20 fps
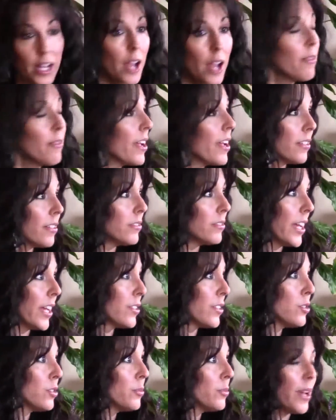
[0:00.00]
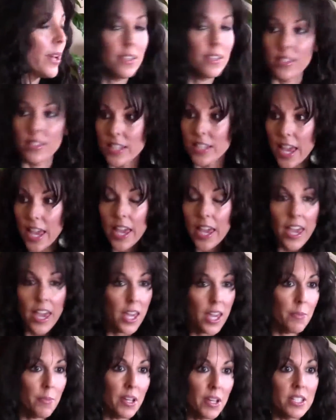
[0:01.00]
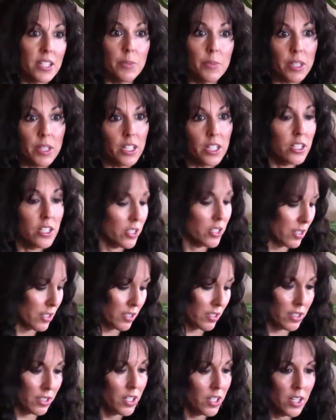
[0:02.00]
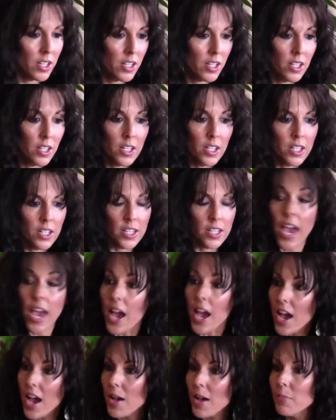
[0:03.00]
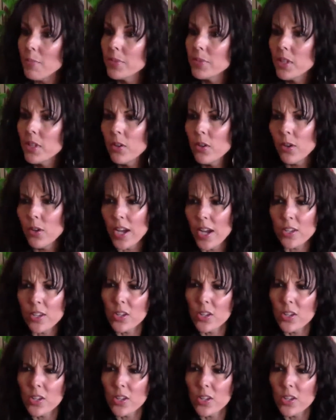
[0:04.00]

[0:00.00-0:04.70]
I ran like 2 miles a day, ate my spinach, and yeah, so I